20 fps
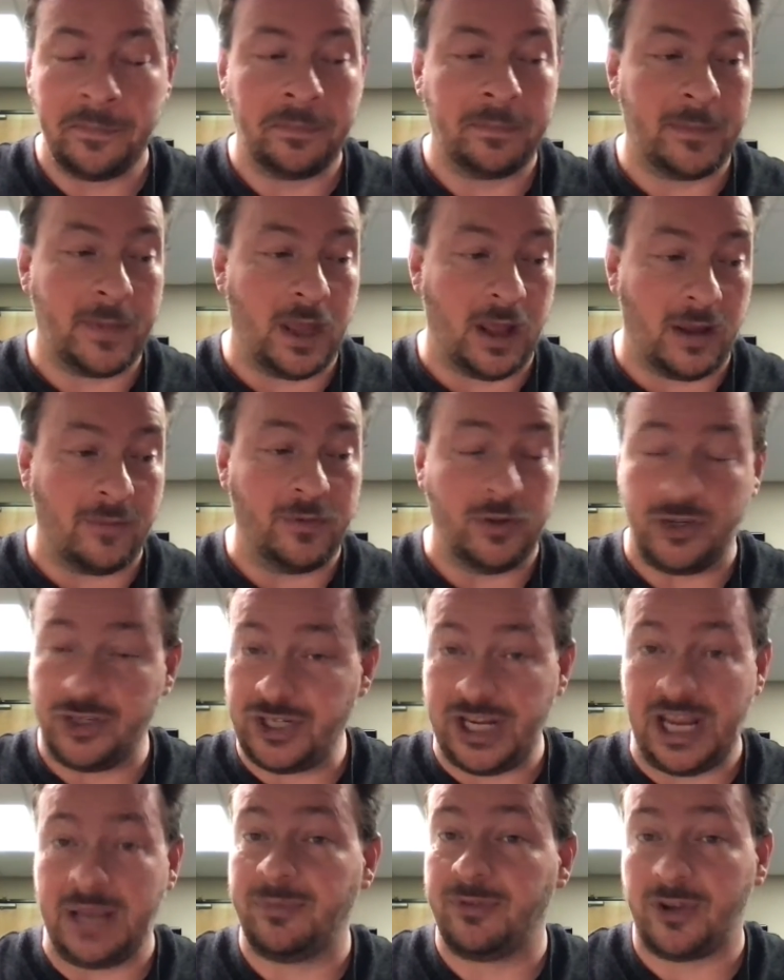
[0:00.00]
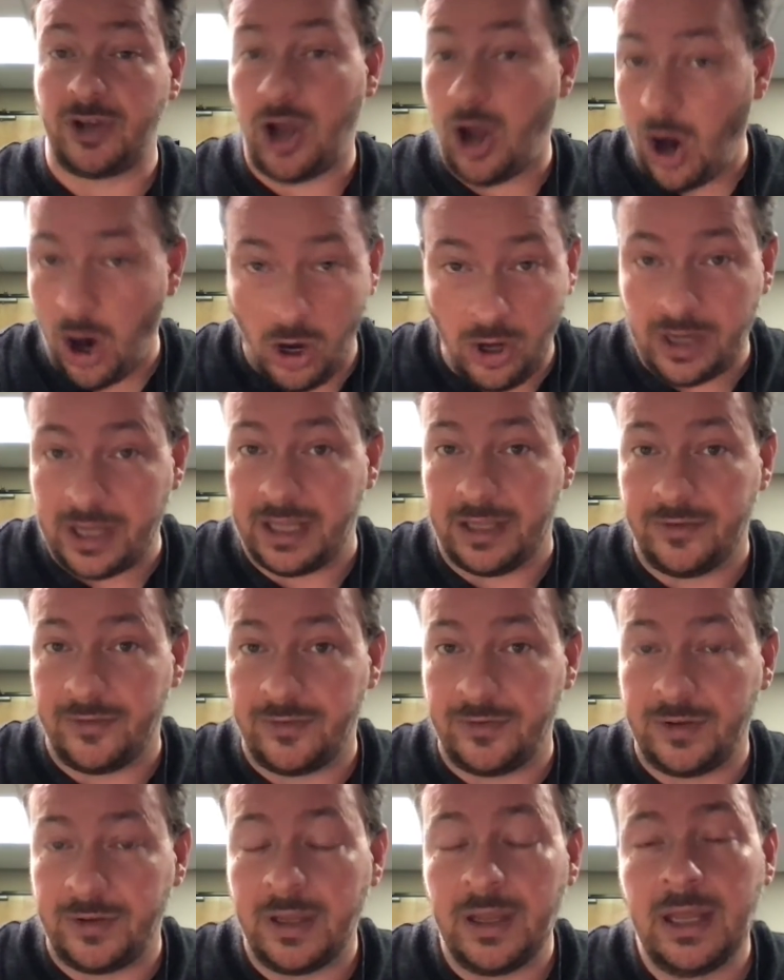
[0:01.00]
of the sheep's
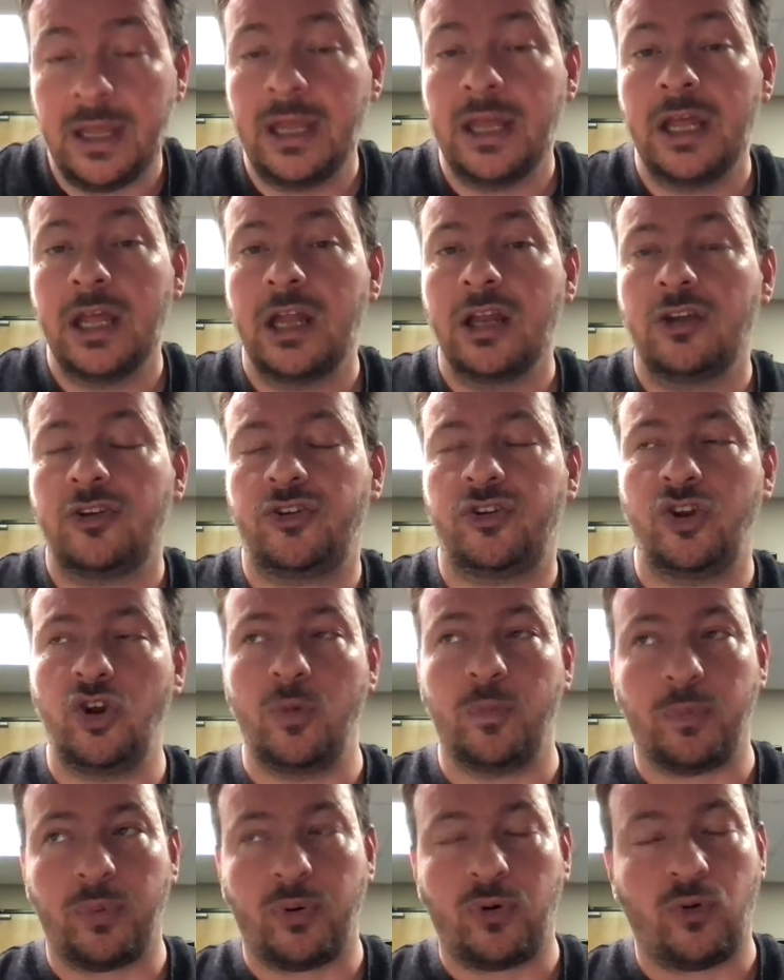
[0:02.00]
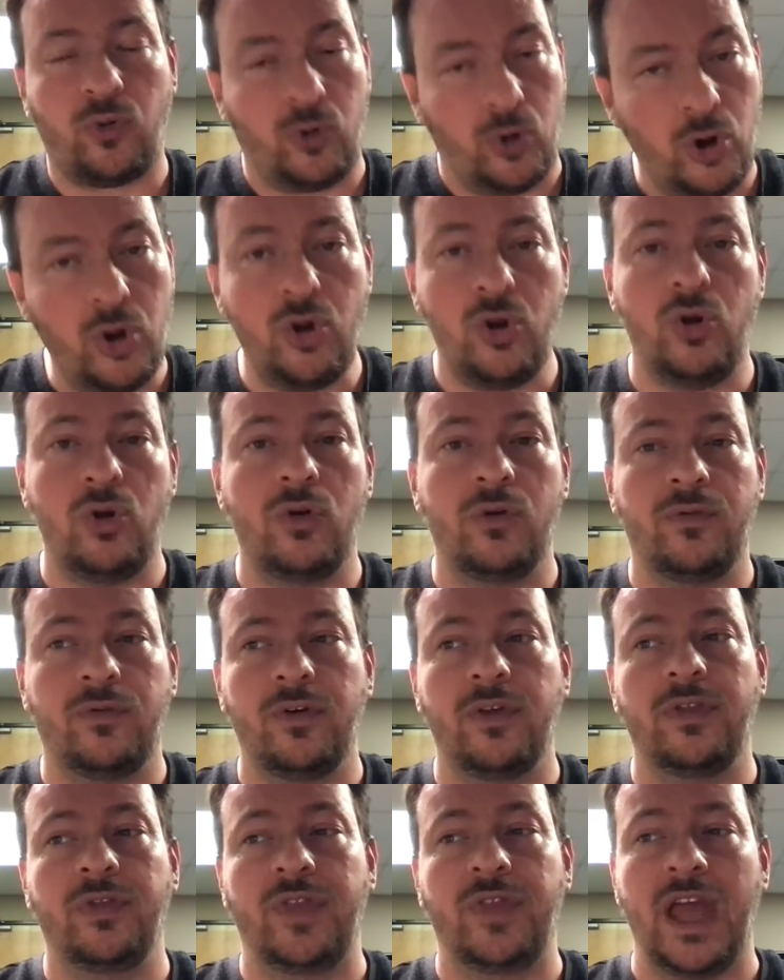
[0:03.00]
carcass to prove
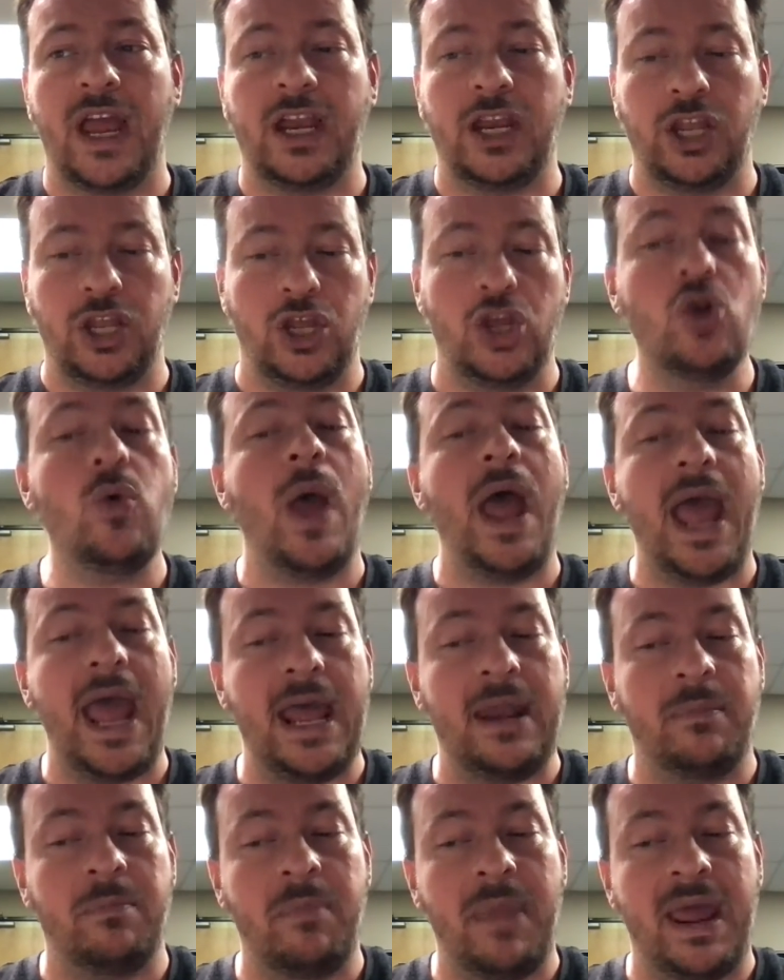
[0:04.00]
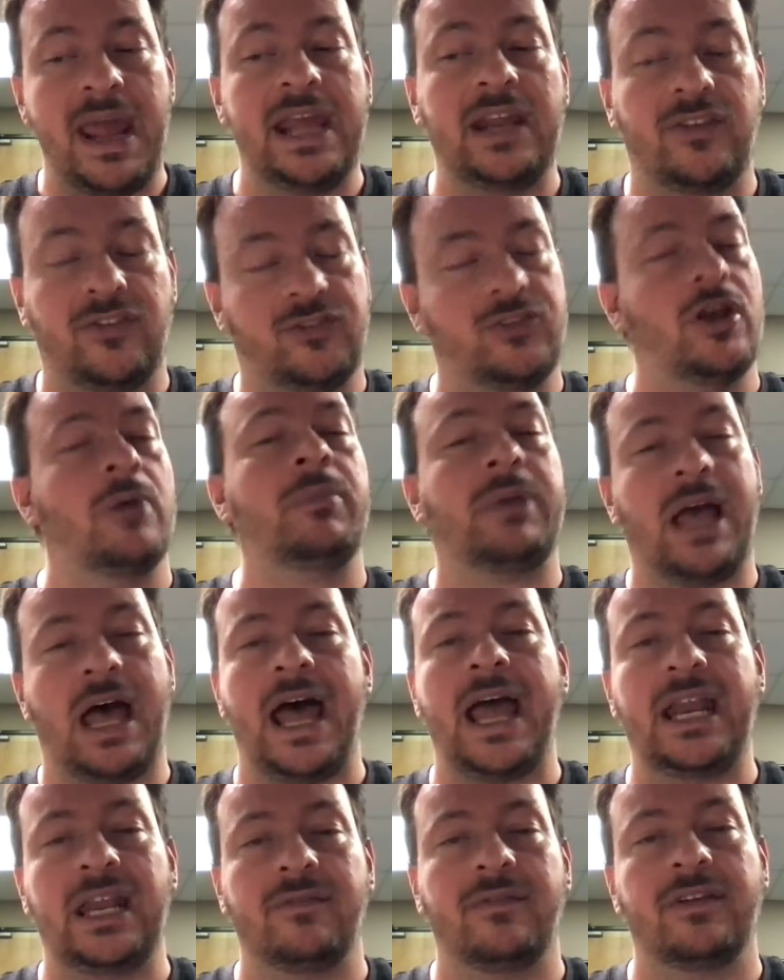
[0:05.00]
that you had made some
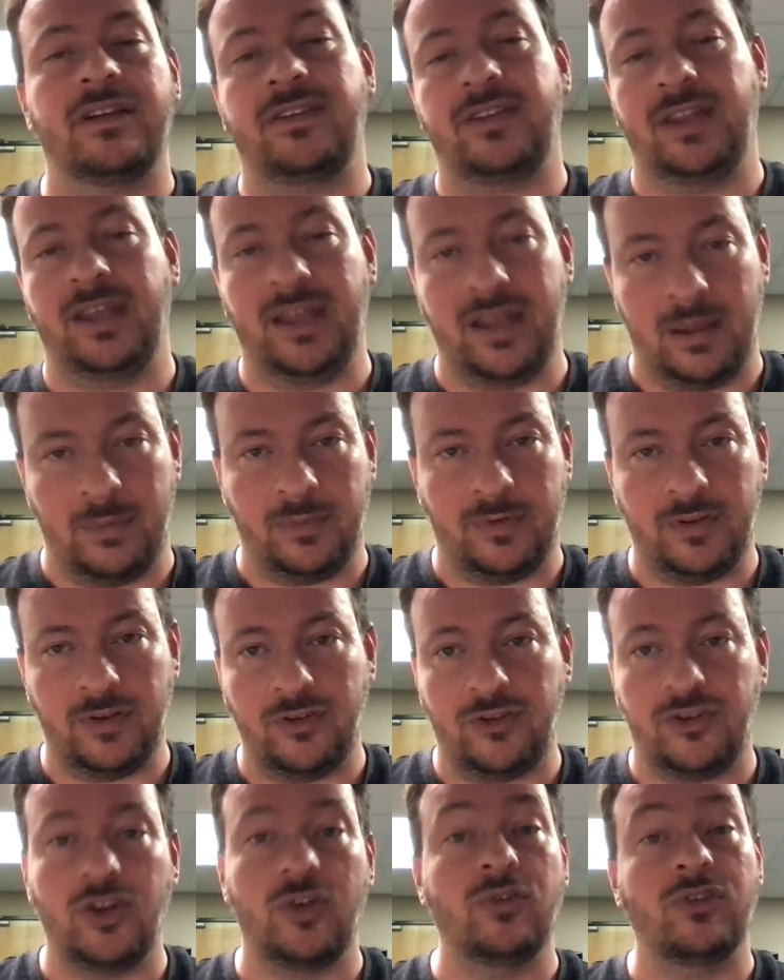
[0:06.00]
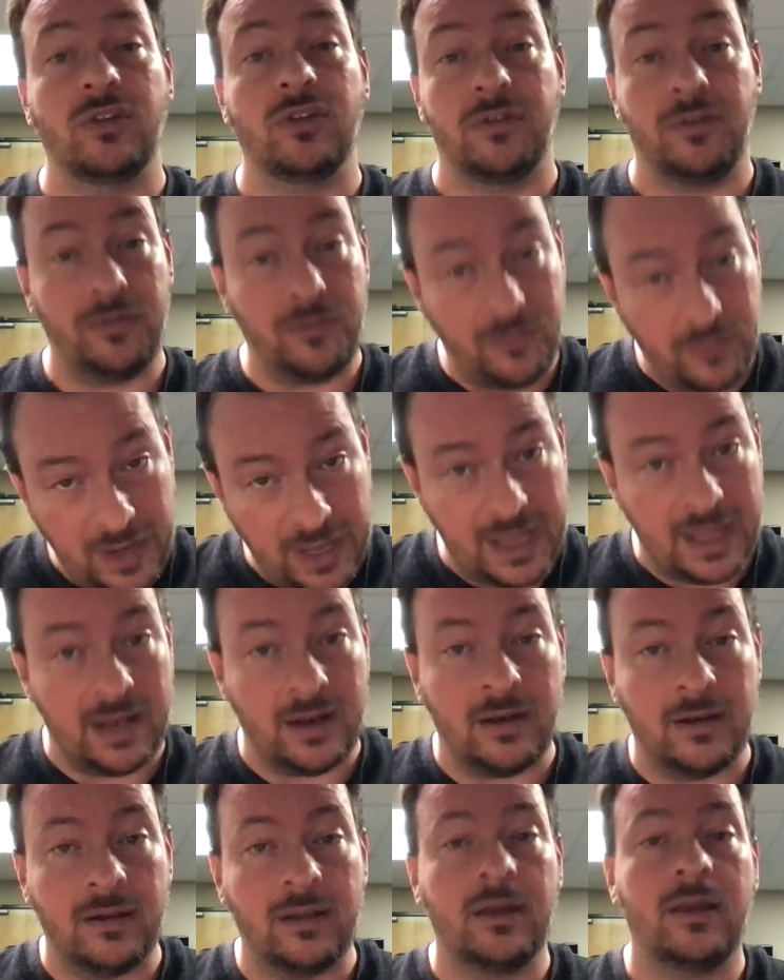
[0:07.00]
kind of attempt to
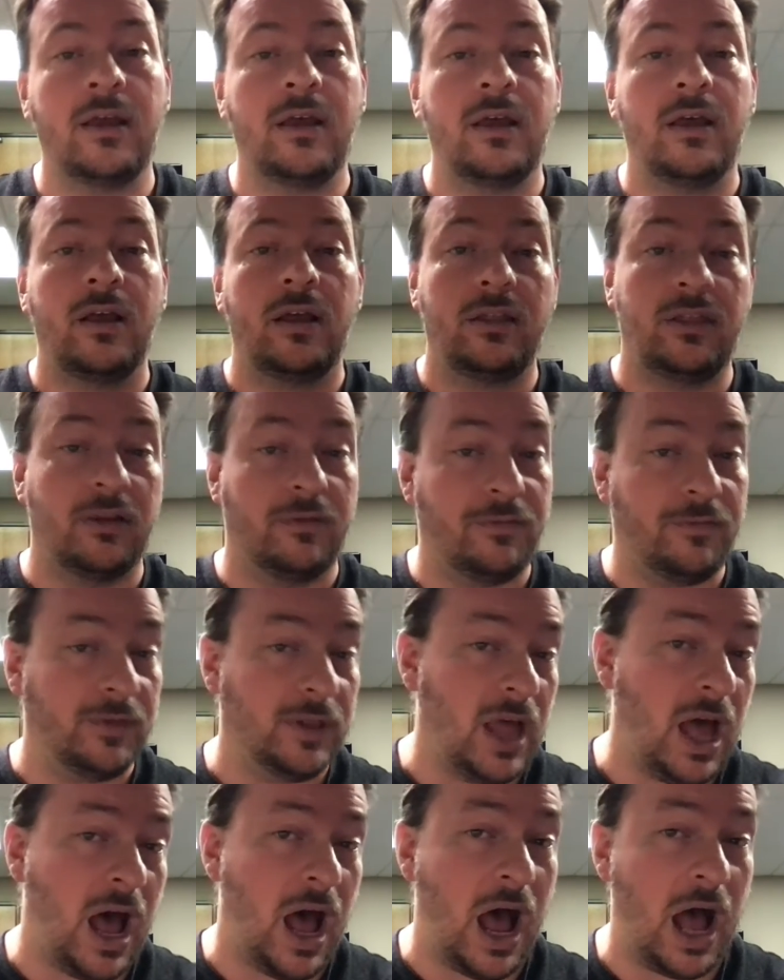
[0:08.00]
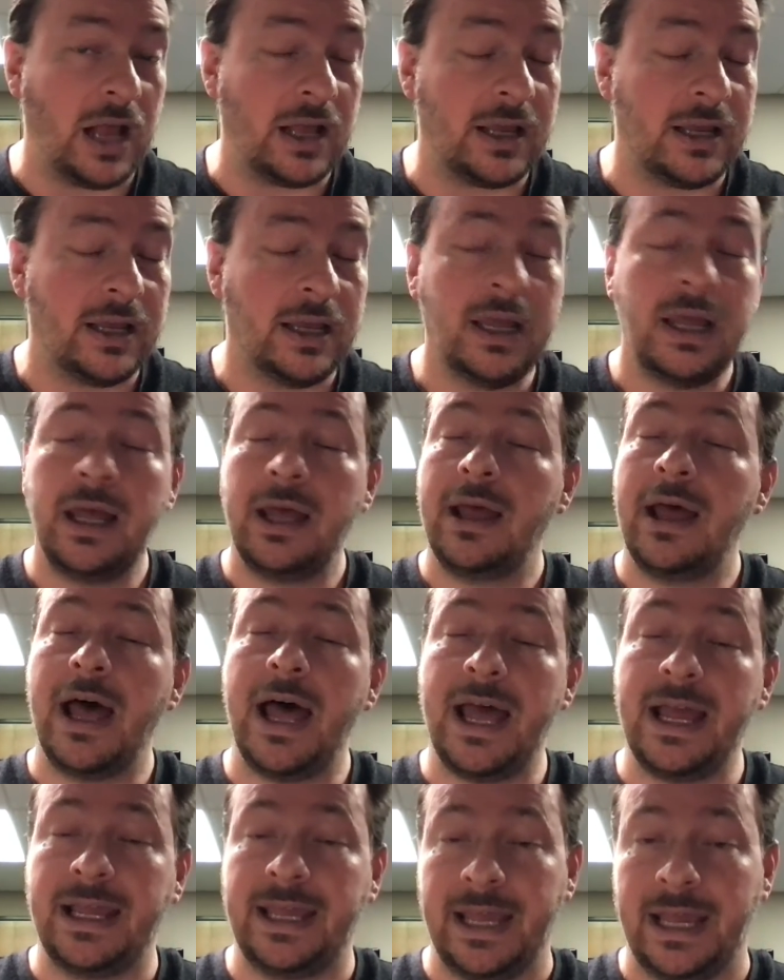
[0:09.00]
defend the flock
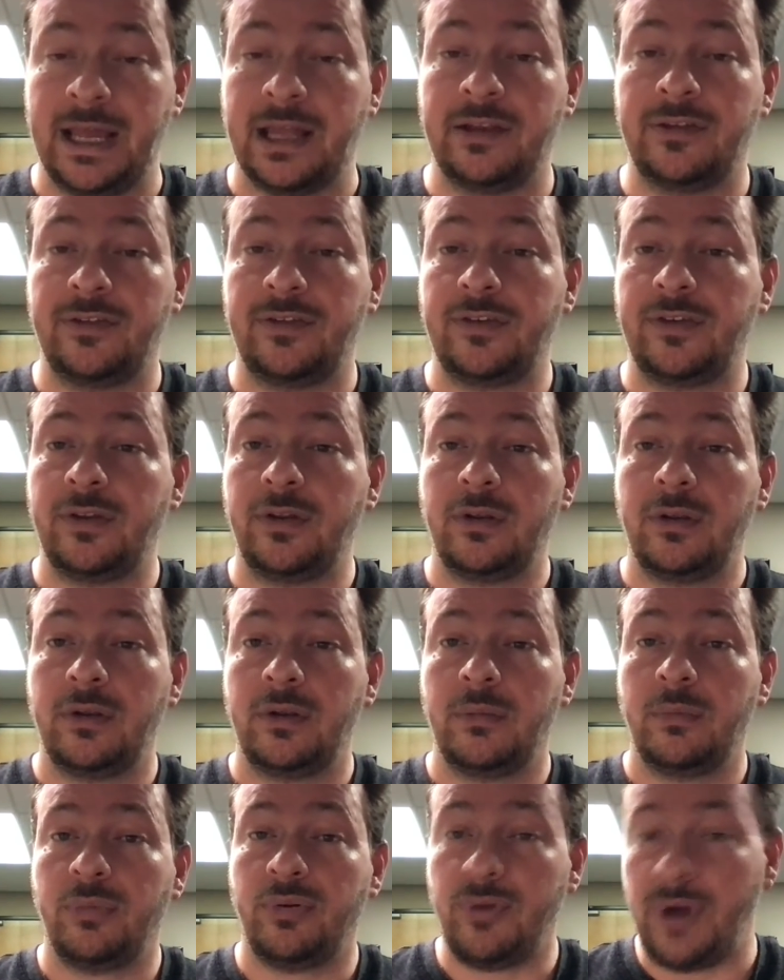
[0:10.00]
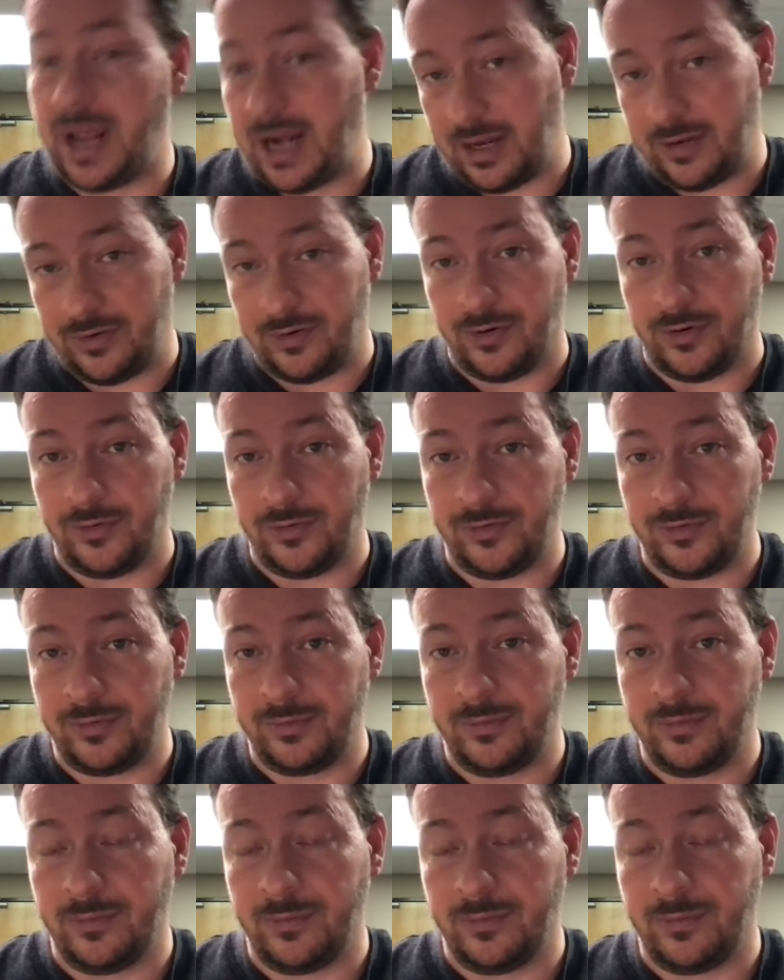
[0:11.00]
against predators,